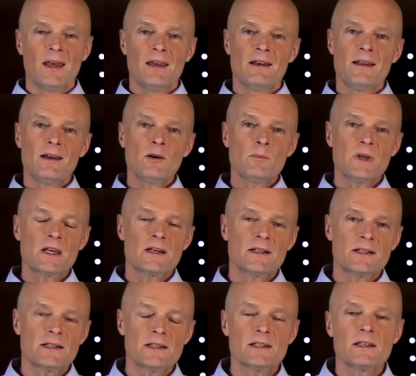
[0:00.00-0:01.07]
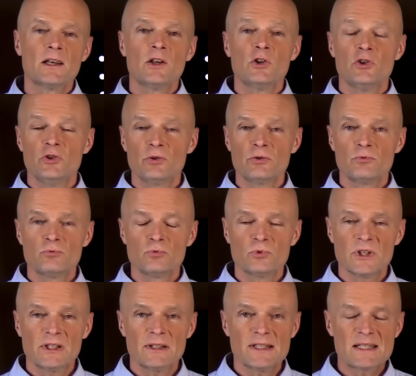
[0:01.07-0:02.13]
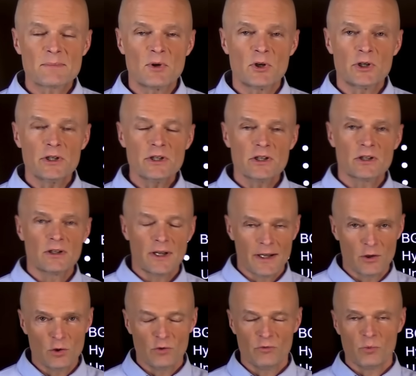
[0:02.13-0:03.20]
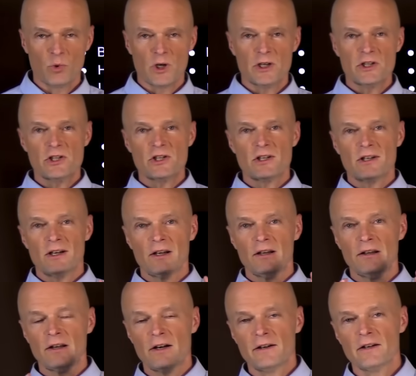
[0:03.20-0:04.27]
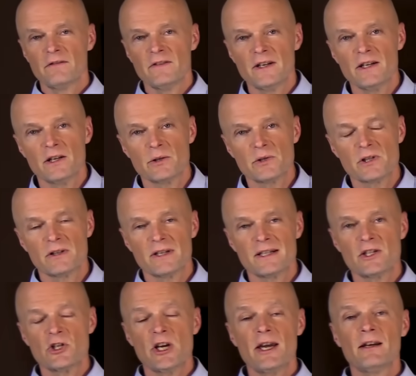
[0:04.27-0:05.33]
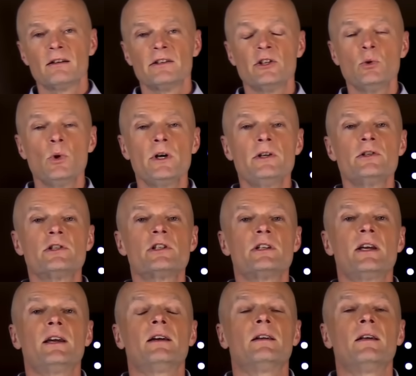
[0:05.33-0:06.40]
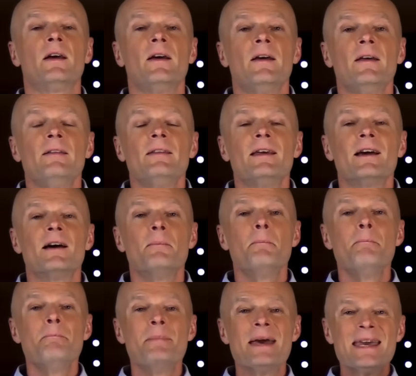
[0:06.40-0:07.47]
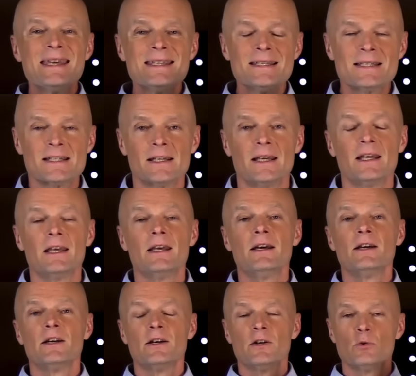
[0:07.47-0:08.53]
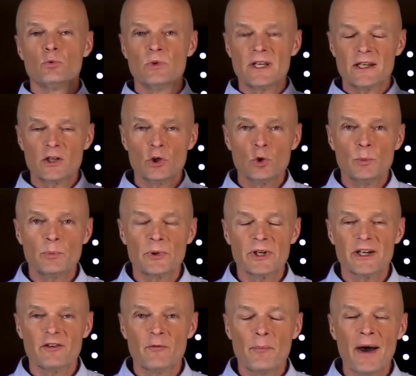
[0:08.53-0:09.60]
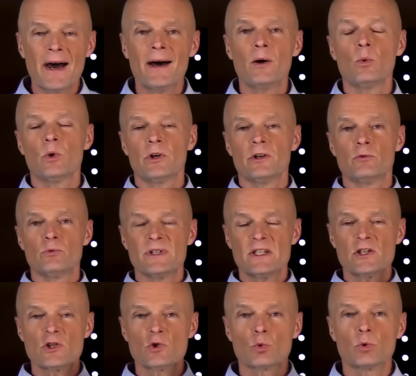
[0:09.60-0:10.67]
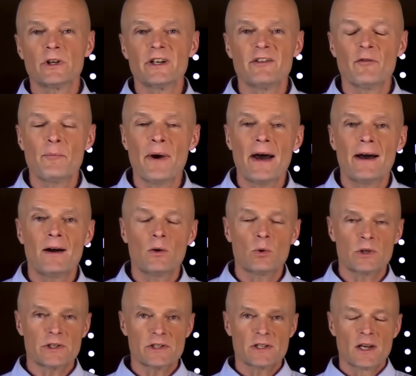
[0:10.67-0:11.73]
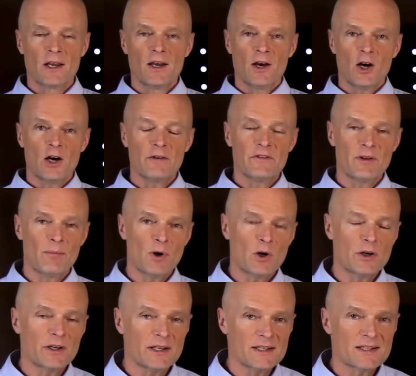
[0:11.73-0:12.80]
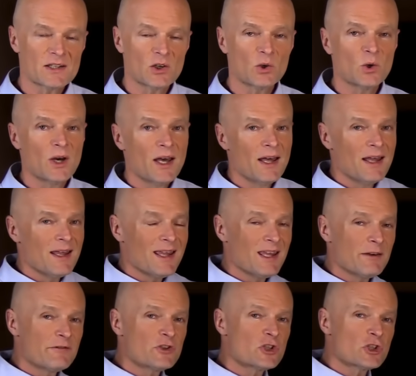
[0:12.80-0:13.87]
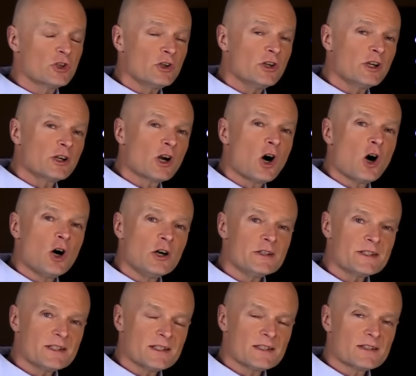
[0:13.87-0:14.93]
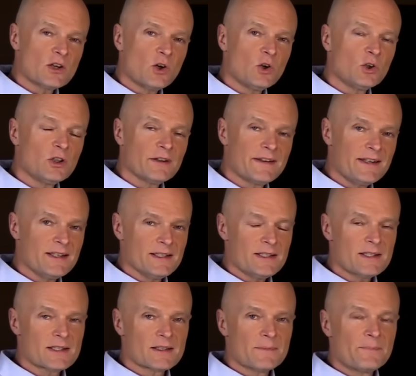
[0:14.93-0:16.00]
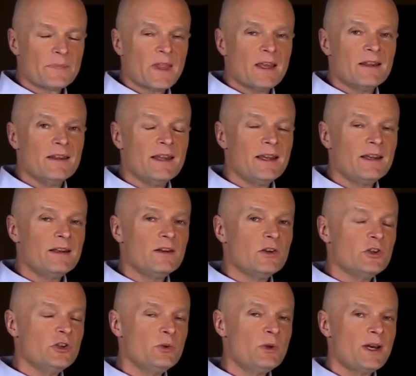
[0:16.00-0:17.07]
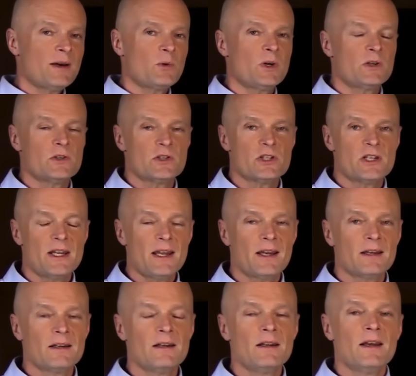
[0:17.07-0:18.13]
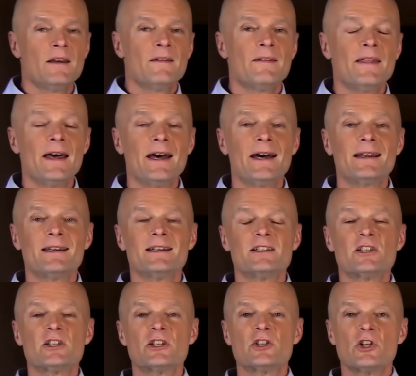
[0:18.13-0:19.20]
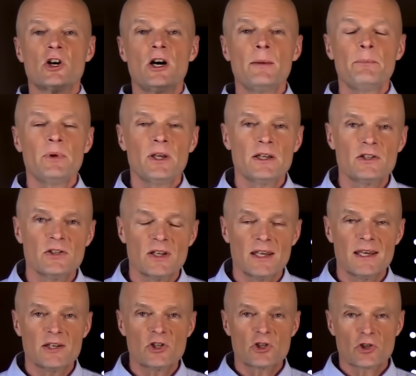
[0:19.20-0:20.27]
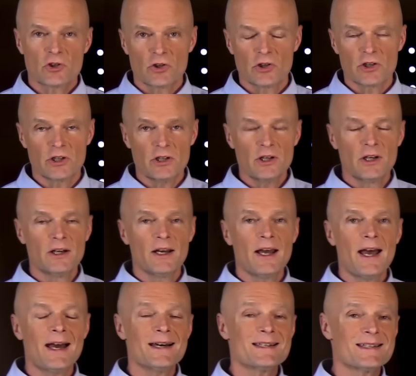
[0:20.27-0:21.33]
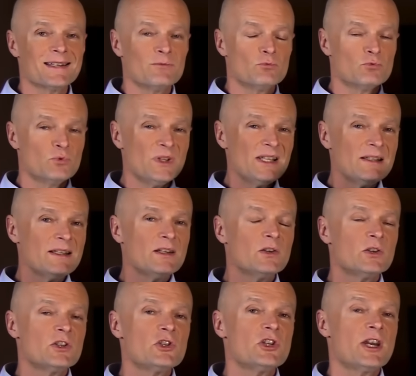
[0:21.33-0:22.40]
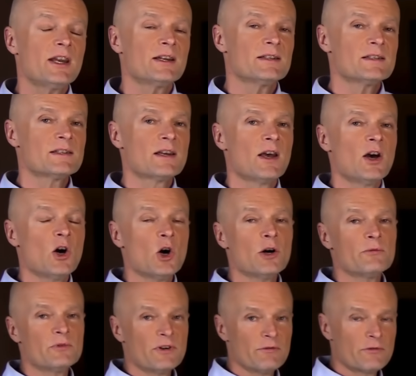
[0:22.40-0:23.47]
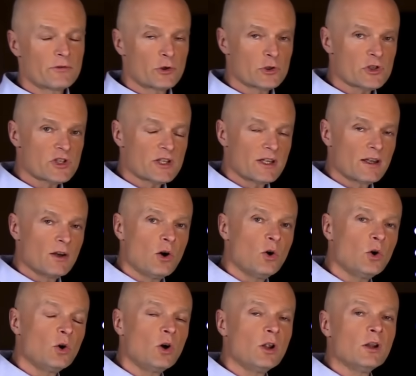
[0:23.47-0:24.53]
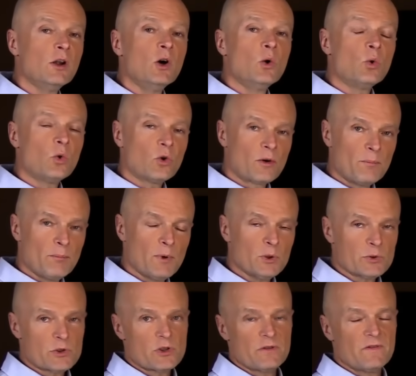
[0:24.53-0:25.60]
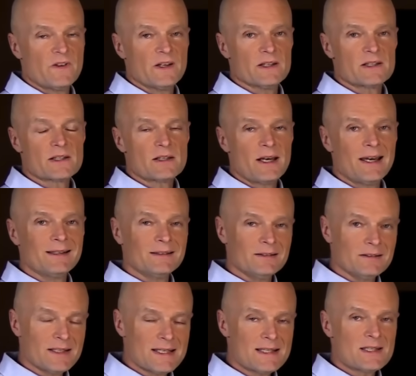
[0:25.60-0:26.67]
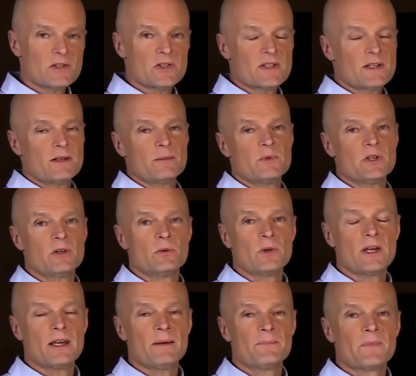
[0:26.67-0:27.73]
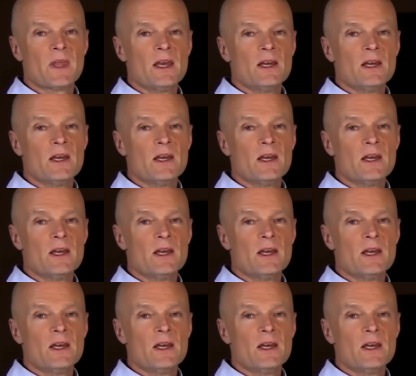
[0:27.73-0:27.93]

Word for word: And now because you're really smart and you've watched a lot of videos on this channel, you understand the amazing recuperative power, restorative powers of the body. So if sugar causes all this, then you now understand that stopping to eat sugar has a really good chance of reversing all or most of this, at least to some degree.